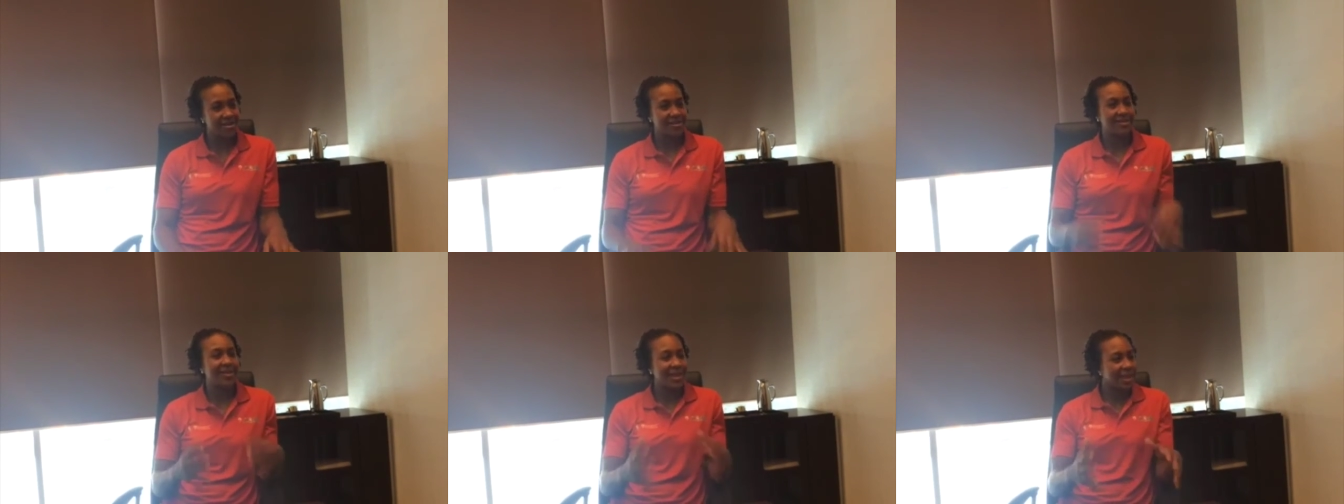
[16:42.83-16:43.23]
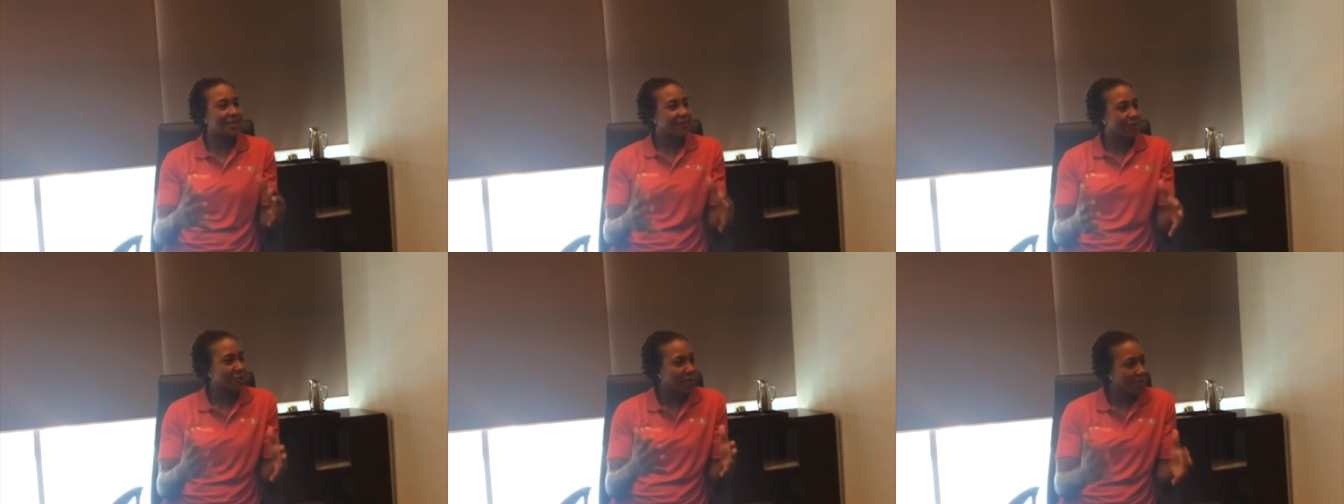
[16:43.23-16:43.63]
and then they
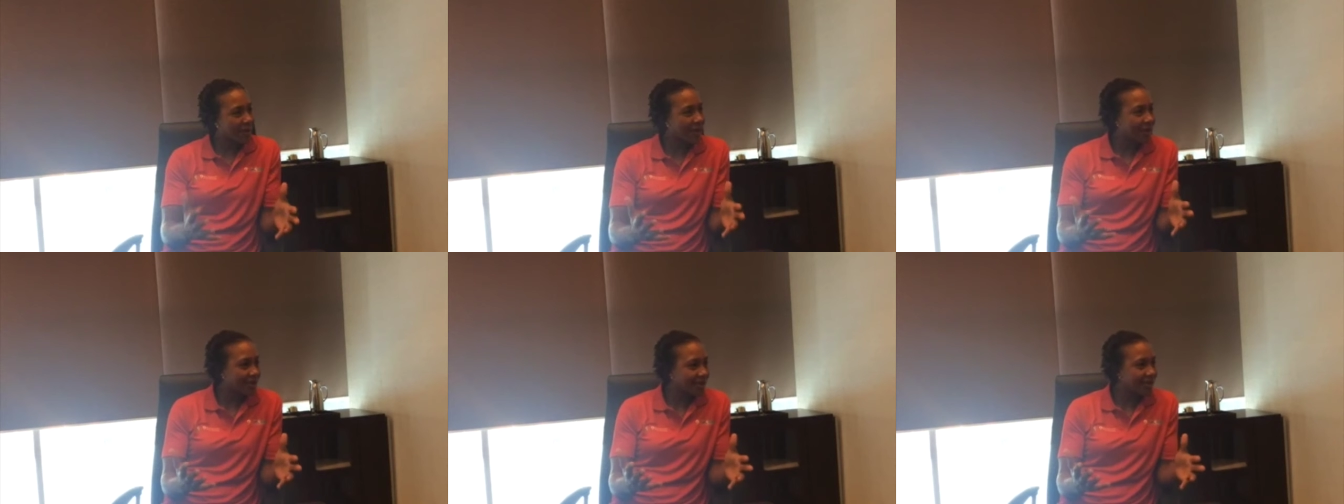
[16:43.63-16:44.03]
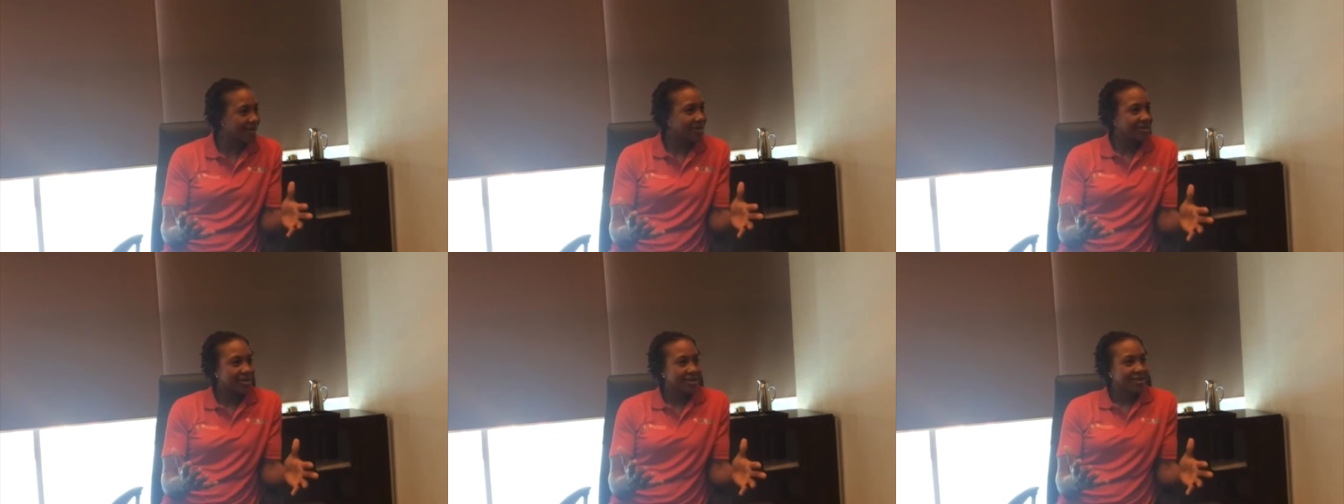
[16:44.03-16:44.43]
give you a bag
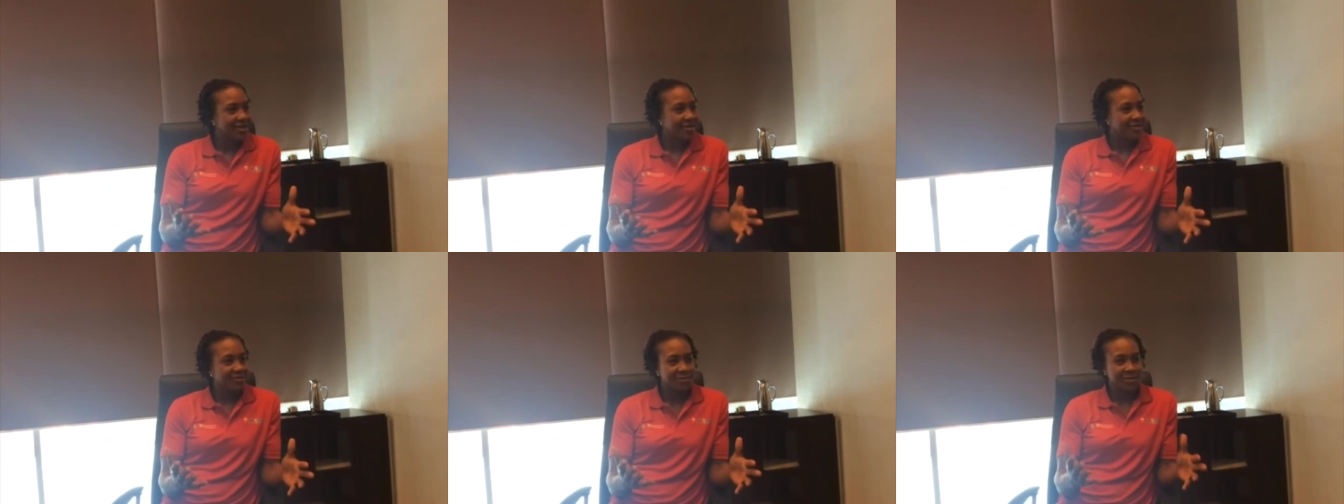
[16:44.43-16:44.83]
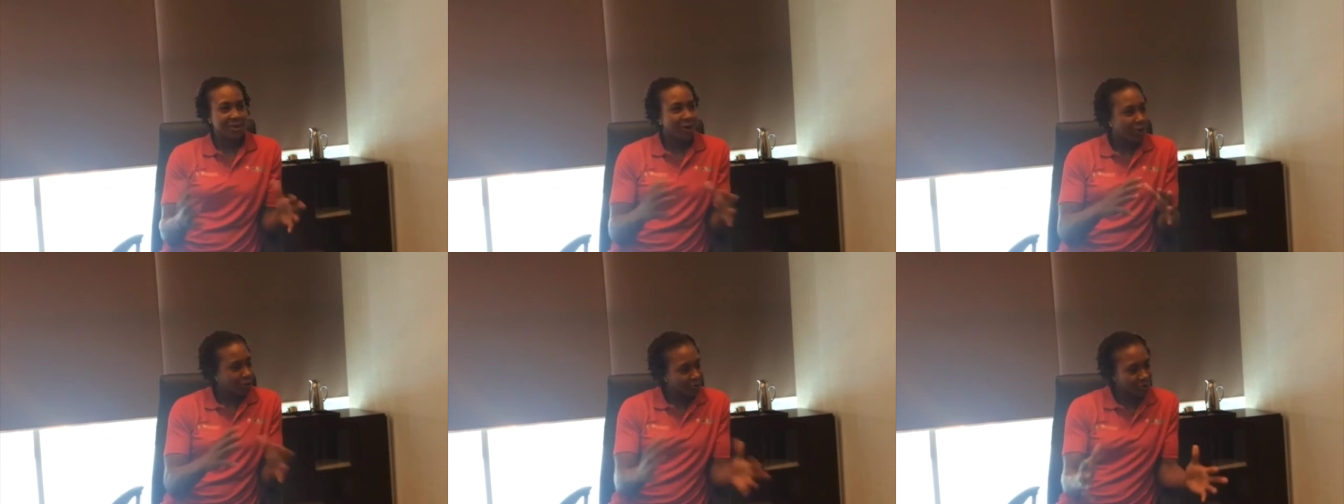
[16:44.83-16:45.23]
with
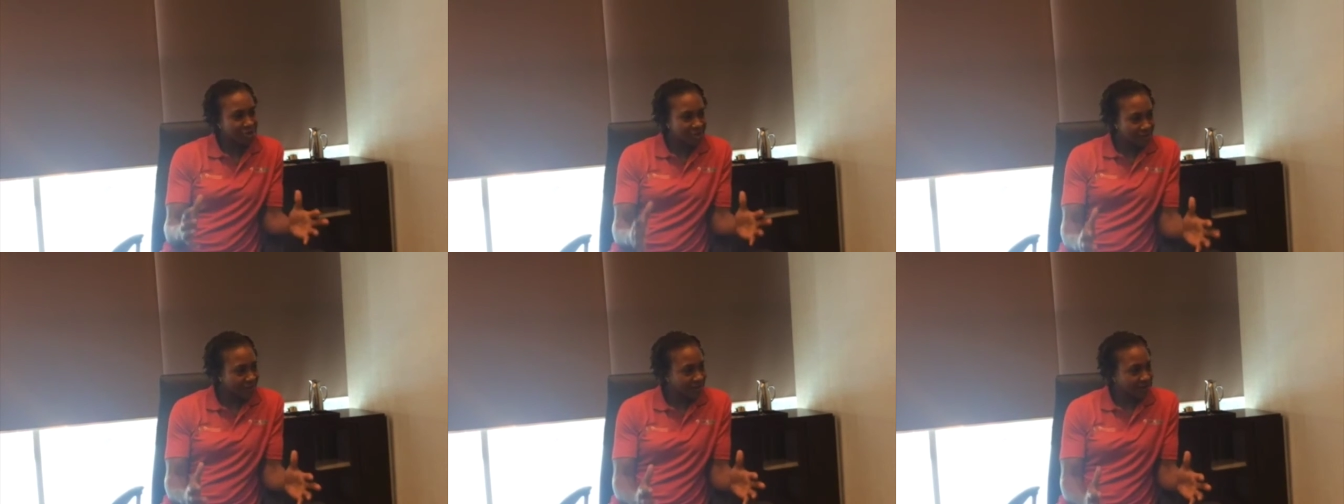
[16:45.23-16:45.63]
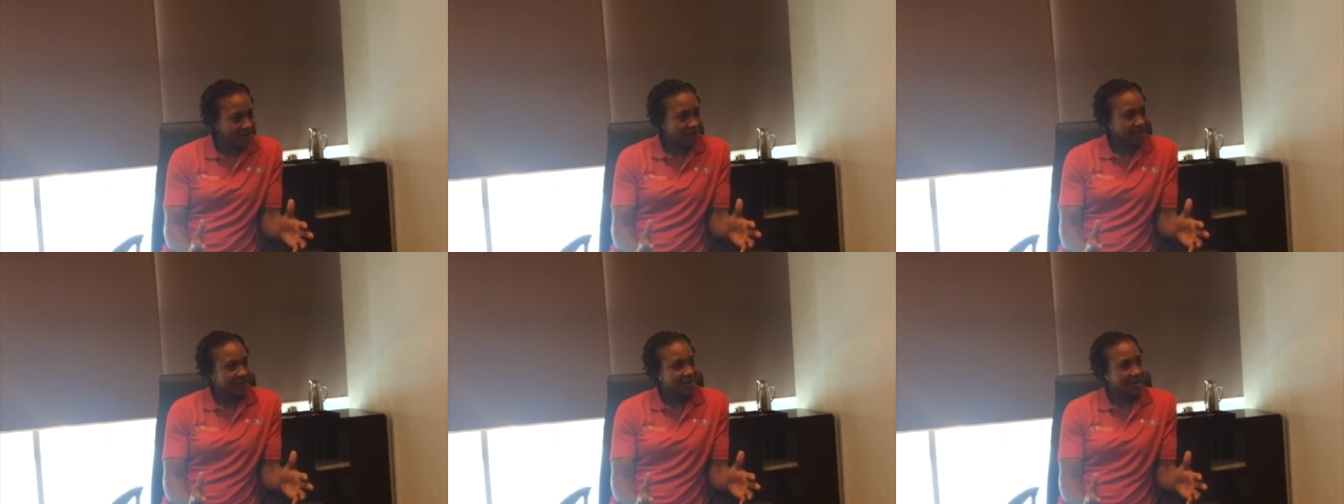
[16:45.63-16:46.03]
all your stuff in
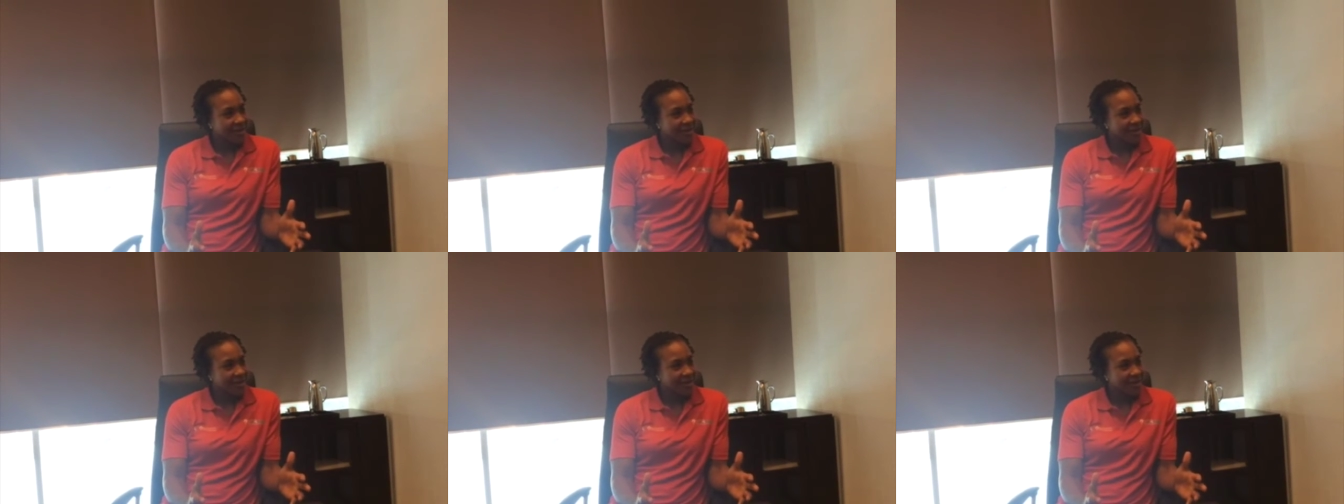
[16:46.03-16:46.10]
it.